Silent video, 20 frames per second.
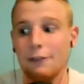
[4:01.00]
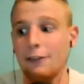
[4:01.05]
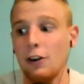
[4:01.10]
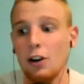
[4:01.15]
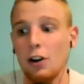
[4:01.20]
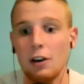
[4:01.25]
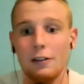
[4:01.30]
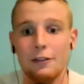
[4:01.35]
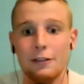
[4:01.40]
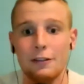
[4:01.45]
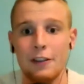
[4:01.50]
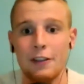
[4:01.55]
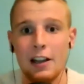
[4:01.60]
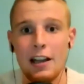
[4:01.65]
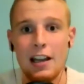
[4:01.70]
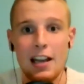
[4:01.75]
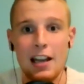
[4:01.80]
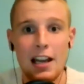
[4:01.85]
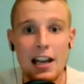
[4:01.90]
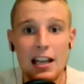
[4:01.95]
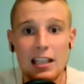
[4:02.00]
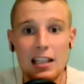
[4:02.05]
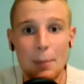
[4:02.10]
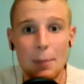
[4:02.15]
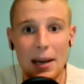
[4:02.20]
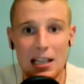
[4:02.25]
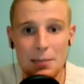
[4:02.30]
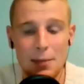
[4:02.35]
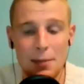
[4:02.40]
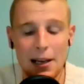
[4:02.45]
full of the
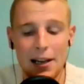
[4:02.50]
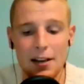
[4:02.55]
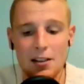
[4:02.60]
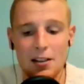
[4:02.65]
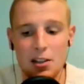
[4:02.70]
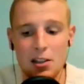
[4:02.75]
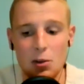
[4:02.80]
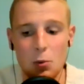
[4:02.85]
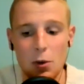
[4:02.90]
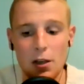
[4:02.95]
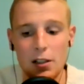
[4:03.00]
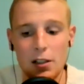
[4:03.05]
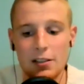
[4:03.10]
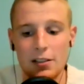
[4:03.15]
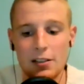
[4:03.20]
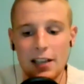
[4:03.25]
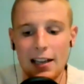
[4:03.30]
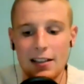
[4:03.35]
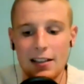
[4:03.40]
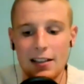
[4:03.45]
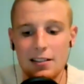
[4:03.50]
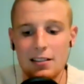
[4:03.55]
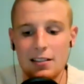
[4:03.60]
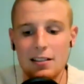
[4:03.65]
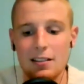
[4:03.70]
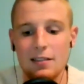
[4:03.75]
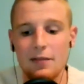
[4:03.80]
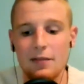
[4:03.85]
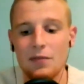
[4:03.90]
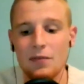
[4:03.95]
best players in the world. And
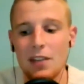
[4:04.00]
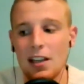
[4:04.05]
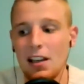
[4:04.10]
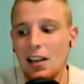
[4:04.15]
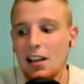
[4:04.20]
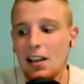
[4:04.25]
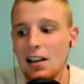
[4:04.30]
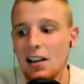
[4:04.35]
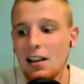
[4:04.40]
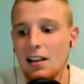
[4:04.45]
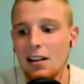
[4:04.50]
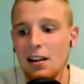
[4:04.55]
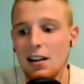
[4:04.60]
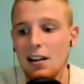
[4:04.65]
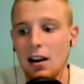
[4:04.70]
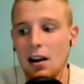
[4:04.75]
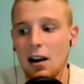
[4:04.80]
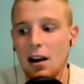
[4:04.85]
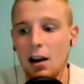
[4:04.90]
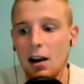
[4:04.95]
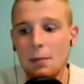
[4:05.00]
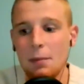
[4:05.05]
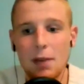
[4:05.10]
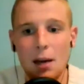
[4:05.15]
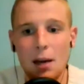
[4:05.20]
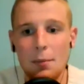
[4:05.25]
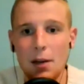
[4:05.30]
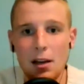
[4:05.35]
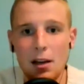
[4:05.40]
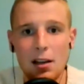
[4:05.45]

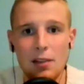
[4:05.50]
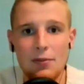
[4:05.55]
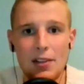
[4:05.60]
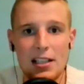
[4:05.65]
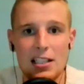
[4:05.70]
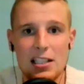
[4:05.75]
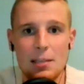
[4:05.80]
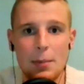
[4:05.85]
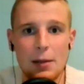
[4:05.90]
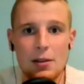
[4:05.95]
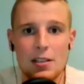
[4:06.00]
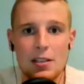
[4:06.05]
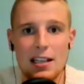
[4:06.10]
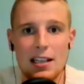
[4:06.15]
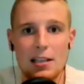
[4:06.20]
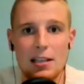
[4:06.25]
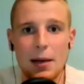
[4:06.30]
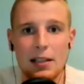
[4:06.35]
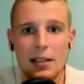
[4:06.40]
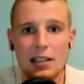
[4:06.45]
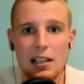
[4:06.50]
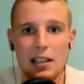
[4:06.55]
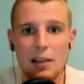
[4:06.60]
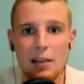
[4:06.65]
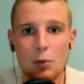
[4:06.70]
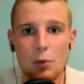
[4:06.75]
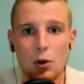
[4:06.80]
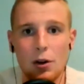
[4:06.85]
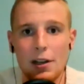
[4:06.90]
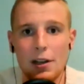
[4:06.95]
I'm not convinced about the centre-back that they
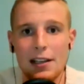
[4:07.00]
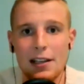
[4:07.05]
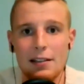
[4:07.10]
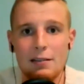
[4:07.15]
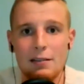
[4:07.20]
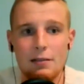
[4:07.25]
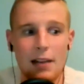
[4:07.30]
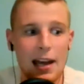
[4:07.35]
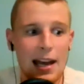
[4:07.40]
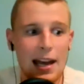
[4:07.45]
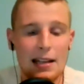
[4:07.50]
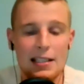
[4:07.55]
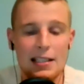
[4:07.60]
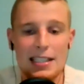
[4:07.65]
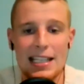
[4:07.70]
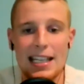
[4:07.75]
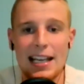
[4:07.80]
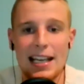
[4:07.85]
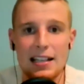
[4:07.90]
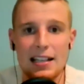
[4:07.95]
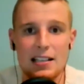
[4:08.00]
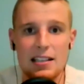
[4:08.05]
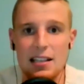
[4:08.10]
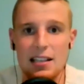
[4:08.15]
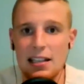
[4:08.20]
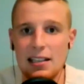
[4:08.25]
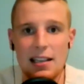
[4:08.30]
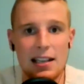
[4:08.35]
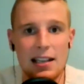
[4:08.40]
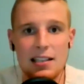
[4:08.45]
brought in, Diaz.
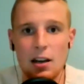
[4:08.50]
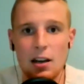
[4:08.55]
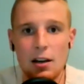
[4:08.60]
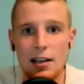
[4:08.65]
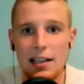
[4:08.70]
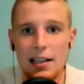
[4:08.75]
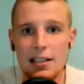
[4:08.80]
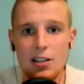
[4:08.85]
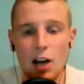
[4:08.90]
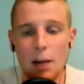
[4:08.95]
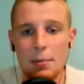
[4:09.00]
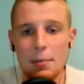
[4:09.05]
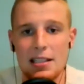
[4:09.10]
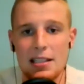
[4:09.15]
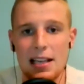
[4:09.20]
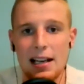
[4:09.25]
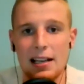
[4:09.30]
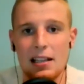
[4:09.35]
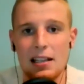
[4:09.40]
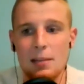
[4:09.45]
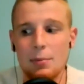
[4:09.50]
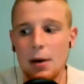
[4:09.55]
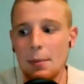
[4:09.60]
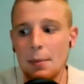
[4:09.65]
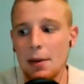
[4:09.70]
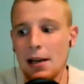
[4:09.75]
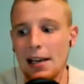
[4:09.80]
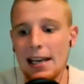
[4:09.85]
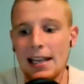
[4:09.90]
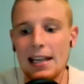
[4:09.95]
He's going to need time to settle in the
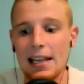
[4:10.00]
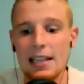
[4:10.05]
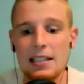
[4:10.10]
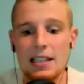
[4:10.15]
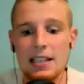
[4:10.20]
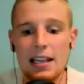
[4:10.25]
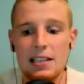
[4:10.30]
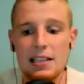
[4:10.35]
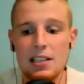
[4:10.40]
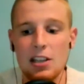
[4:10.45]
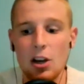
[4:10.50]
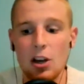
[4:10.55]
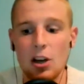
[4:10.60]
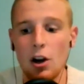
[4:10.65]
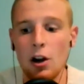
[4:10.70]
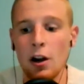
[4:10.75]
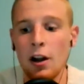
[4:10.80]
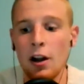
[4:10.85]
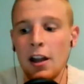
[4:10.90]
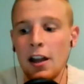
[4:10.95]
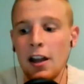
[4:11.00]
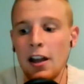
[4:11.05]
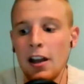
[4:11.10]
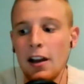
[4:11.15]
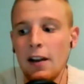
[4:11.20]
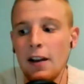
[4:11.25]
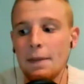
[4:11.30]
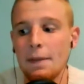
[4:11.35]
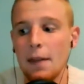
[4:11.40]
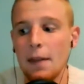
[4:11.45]
Premier League. He's young.
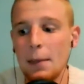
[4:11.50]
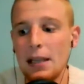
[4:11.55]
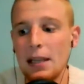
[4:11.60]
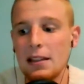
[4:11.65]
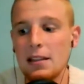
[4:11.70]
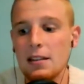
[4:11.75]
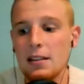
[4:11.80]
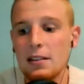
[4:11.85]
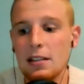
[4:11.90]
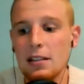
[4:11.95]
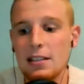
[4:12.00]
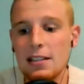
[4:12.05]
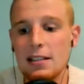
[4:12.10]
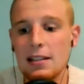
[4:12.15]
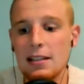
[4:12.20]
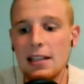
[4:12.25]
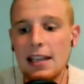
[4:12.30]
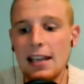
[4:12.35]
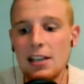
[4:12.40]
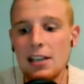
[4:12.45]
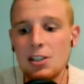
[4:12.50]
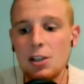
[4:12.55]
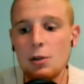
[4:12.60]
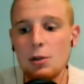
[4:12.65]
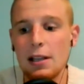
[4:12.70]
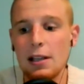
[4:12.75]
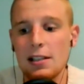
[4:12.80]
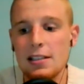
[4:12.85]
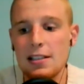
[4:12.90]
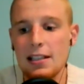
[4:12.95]
I mean, the issue
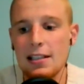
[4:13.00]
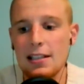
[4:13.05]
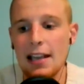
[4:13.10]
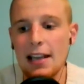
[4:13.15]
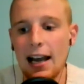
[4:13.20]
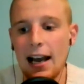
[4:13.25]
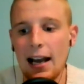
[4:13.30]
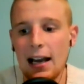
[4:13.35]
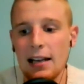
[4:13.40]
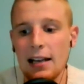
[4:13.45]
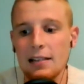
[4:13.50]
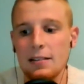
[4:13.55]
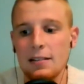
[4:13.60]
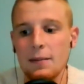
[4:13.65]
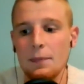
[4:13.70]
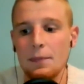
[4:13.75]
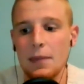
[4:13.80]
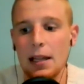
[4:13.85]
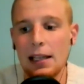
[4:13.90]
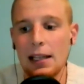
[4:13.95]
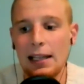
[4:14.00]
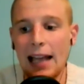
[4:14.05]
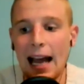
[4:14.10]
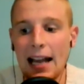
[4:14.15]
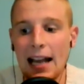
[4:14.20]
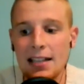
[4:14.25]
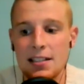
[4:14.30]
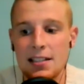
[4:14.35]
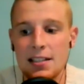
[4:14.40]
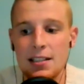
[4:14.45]
that City had
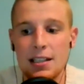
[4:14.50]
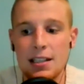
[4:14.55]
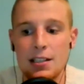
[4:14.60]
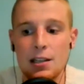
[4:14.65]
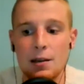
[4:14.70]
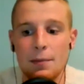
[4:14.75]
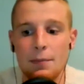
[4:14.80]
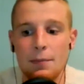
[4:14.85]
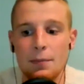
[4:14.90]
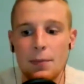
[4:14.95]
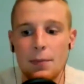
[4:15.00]
last season